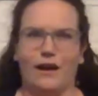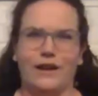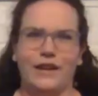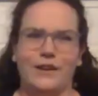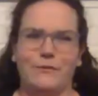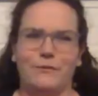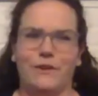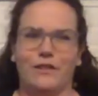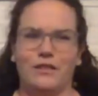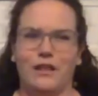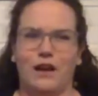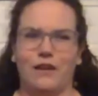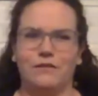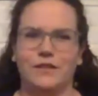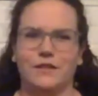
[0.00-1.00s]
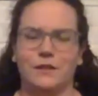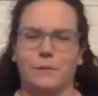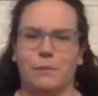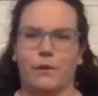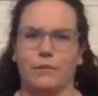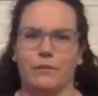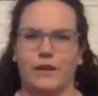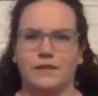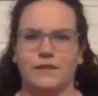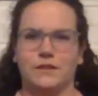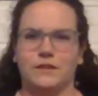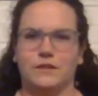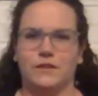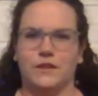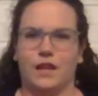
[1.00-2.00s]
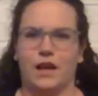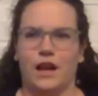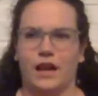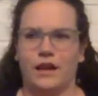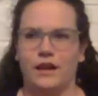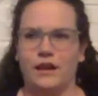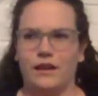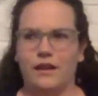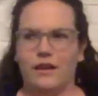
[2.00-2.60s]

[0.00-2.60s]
He loved to support my sisters and I.